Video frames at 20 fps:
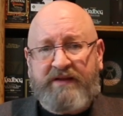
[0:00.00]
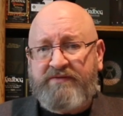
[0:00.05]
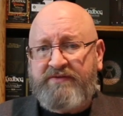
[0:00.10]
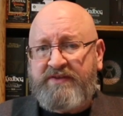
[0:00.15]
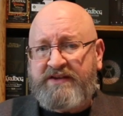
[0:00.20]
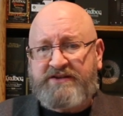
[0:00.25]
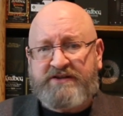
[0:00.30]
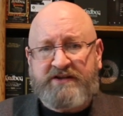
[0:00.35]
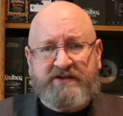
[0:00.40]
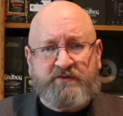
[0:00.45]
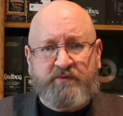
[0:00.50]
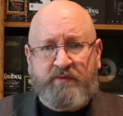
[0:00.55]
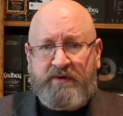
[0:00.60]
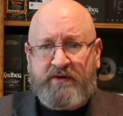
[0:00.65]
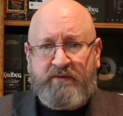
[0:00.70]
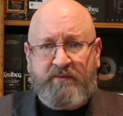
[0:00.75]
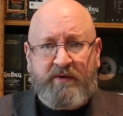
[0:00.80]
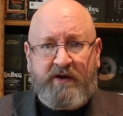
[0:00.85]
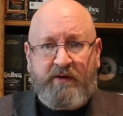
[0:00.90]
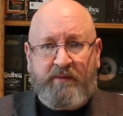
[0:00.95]
This does
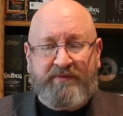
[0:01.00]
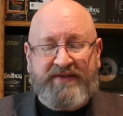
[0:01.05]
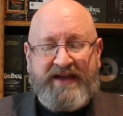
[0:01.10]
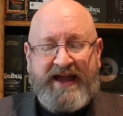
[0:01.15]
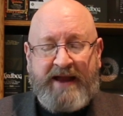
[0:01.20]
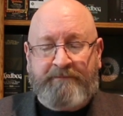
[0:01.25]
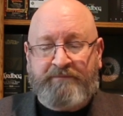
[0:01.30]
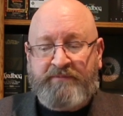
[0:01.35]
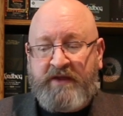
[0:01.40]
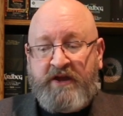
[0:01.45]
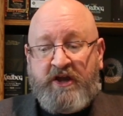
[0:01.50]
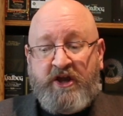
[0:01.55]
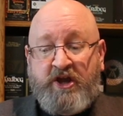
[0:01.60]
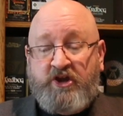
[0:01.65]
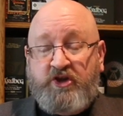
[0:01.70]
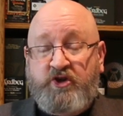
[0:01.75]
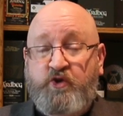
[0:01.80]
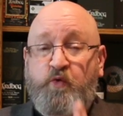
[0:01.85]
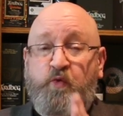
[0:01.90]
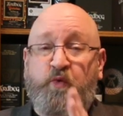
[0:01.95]
really well with that.
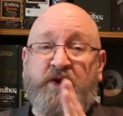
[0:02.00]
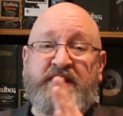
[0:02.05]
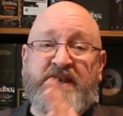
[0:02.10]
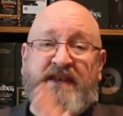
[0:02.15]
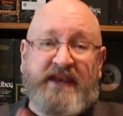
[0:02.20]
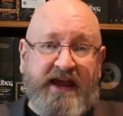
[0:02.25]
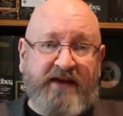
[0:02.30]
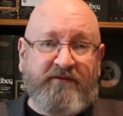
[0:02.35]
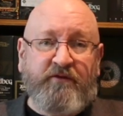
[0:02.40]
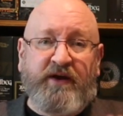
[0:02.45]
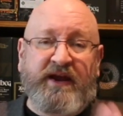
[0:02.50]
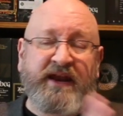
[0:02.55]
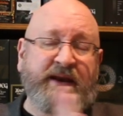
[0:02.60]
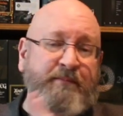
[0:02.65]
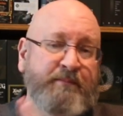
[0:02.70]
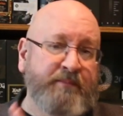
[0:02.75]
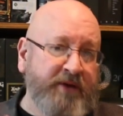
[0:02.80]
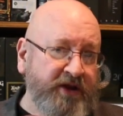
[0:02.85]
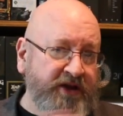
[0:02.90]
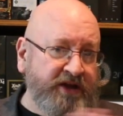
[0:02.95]
You would never in a
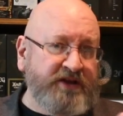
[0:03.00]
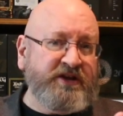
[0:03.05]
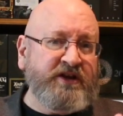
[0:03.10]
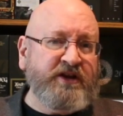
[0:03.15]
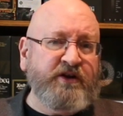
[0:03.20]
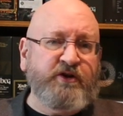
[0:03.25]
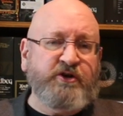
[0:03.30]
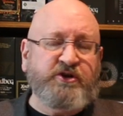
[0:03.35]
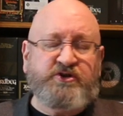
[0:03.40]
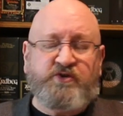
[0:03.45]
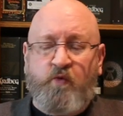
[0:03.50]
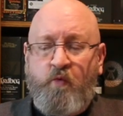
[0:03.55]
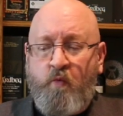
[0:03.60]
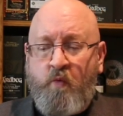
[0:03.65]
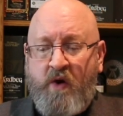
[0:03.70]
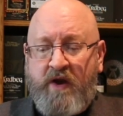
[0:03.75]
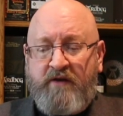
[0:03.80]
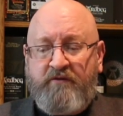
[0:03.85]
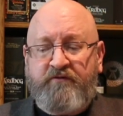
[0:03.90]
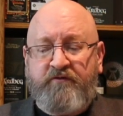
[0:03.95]
million years
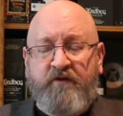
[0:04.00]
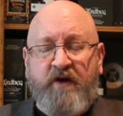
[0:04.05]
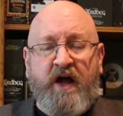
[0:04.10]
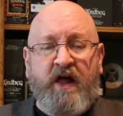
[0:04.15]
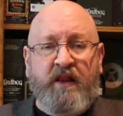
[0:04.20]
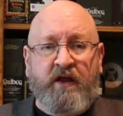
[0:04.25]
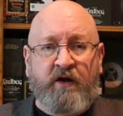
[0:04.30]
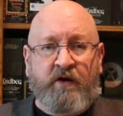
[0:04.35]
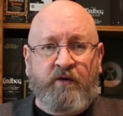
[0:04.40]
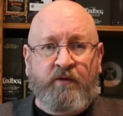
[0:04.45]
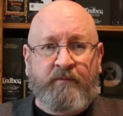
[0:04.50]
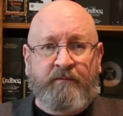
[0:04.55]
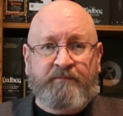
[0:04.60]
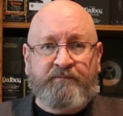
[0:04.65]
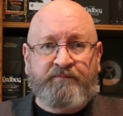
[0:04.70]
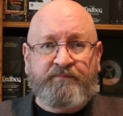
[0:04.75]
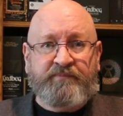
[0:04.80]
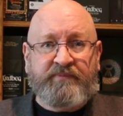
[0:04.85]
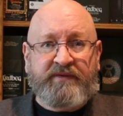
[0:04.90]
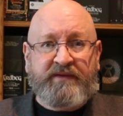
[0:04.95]
want to follow
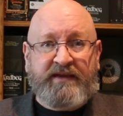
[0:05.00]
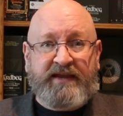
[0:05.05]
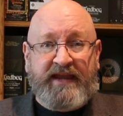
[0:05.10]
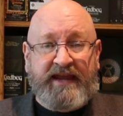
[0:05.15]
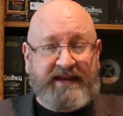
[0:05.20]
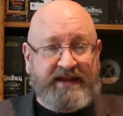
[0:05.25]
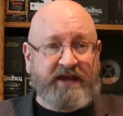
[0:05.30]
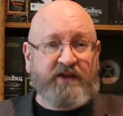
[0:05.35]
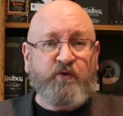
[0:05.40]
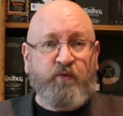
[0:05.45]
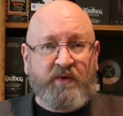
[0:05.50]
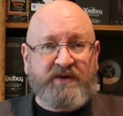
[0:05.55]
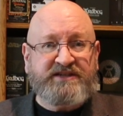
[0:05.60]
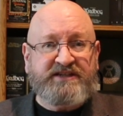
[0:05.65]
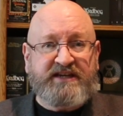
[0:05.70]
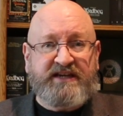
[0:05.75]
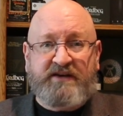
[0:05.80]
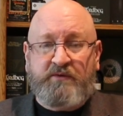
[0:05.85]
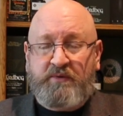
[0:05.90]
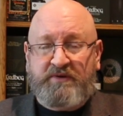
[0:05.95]
any other
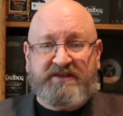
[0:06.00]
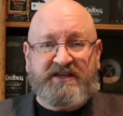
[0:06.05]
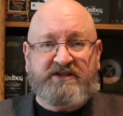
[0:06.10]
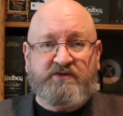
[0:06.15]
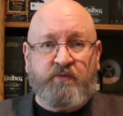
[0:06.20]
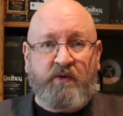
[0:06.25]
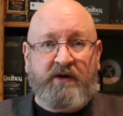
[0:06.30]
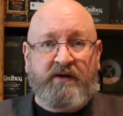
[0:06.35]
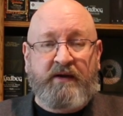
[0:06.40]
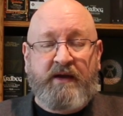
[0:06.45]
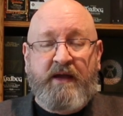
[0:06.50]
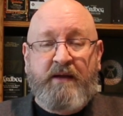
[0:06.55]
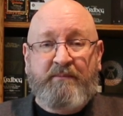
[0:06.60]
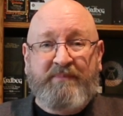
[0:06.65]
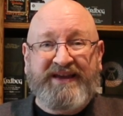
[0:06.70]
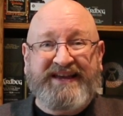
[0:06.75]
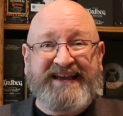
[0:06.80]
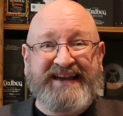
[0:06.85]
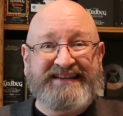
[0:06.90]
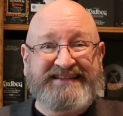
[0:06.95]
whiskey with this one,
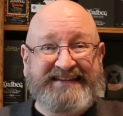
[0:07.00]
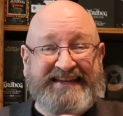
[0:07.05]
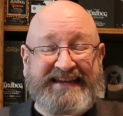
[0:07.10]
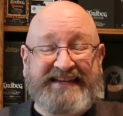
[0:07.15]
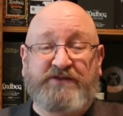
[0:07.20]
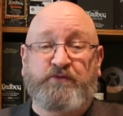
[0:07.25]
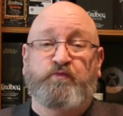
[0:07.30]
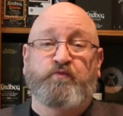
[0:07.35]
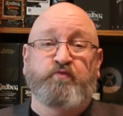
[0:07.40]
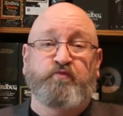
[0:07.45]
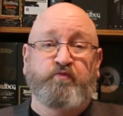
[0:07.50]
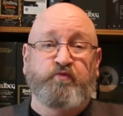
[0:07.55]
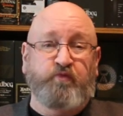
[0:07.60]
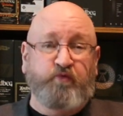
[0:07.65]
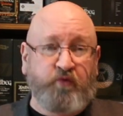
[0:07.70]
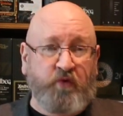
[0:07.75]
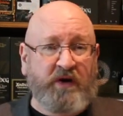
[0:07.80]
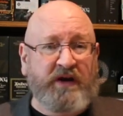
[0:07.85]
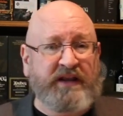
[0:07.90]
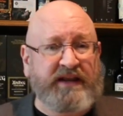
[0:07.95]
because it's
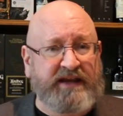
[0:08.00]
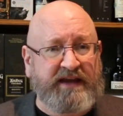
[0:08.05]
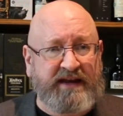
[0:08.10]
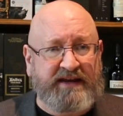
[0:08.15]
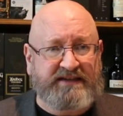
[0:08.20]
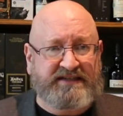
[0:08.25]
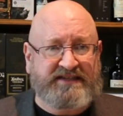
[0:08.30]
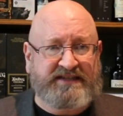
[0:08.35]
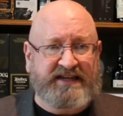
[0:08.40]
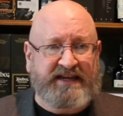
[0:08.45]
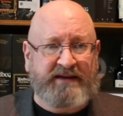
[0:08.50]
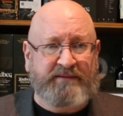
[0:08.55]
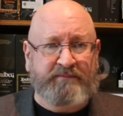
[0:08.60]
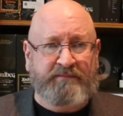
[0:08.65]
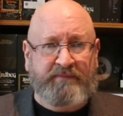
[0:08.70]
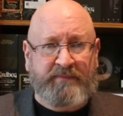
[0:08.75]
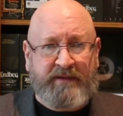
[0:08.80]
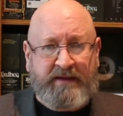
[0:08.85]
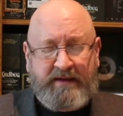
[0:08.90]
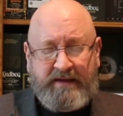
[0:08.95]
really going to seem